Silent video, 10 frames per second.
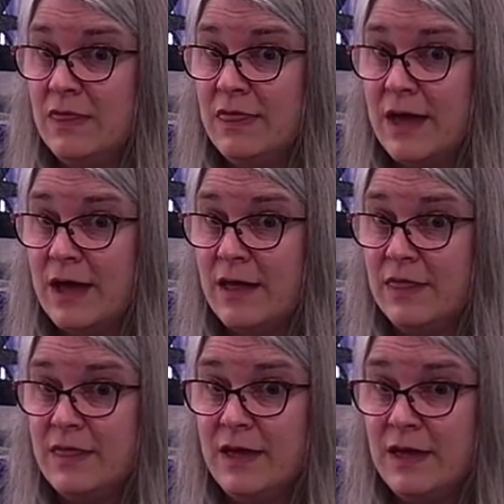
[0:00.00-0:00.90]

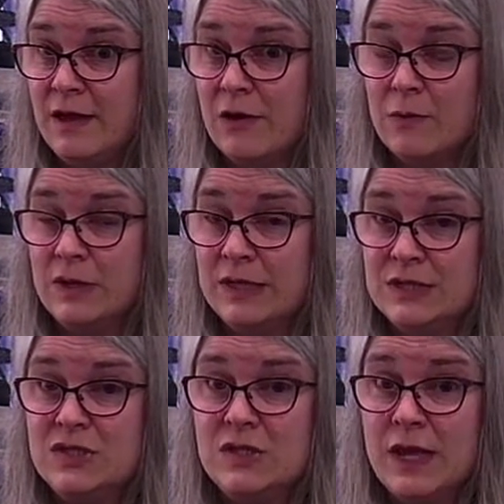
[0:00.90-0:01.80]
that they are willing
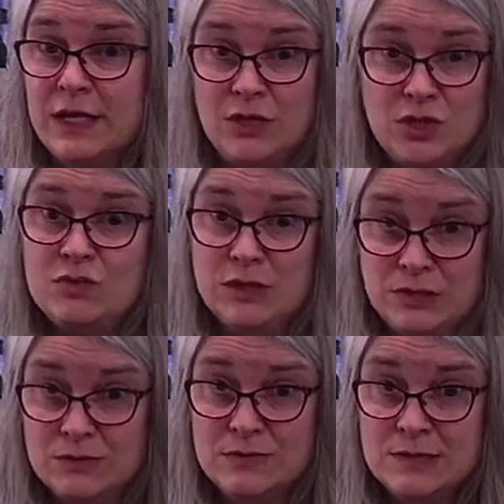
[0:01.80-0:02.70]
to let you
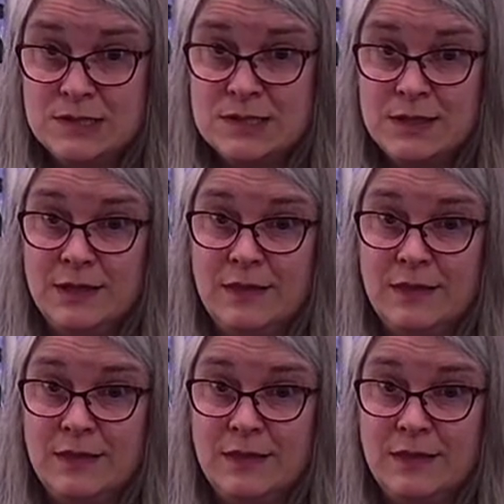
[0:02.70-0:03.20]
use,